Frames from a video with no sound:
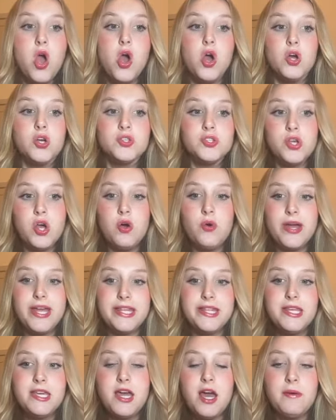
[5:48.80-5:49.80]
So
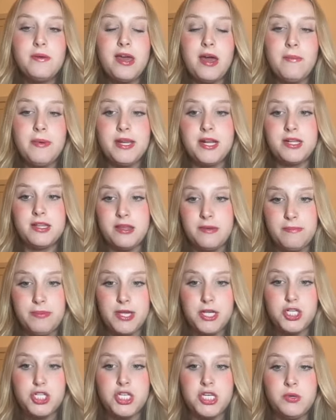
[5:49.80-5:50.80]
in the upcoming
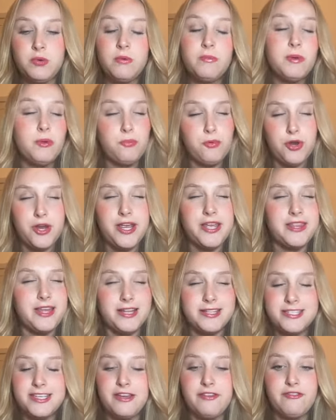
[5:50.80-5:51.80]
Olympics, she will be bringing
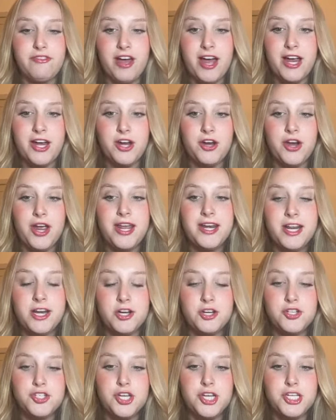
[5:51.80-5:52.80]
that same fire and
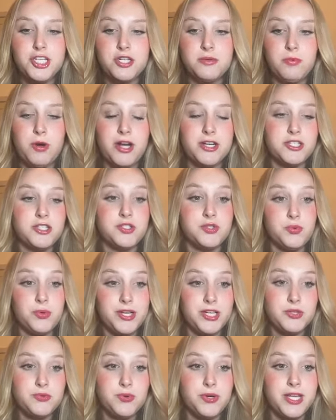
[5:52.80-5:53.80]
energy she brought to the
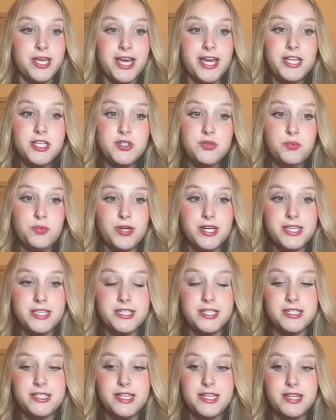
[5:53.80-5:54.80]
2020 and
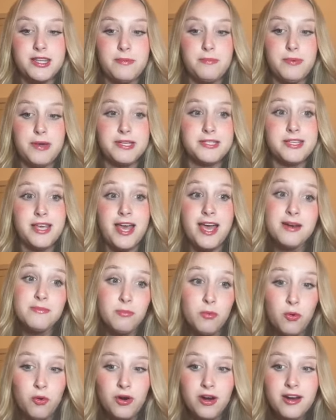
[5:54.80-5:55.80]
2016 Olympics and
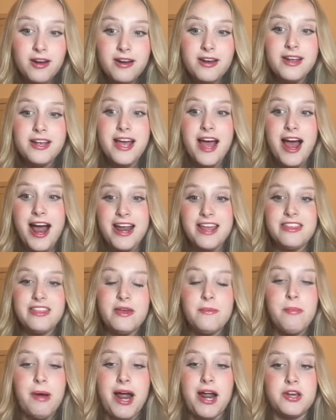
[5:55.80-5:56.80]
more. I
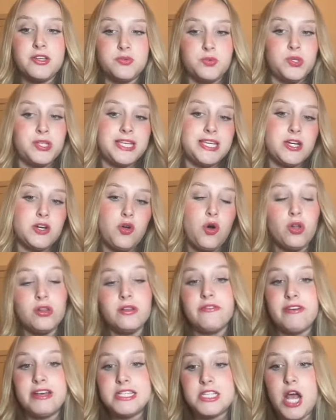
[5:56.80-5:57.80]
think Biles will lead in all
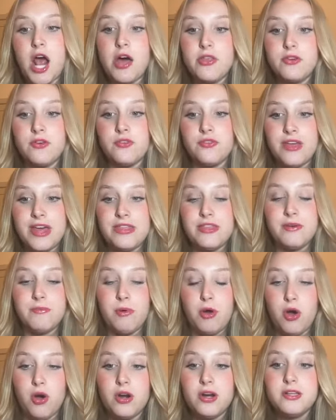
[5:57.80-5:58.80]
events other than the
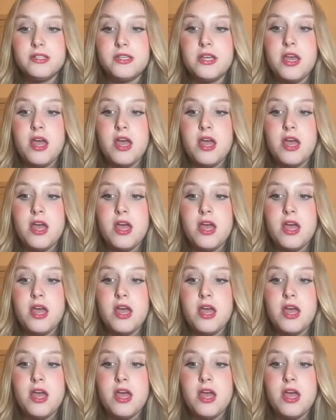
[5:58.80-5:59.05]
bars.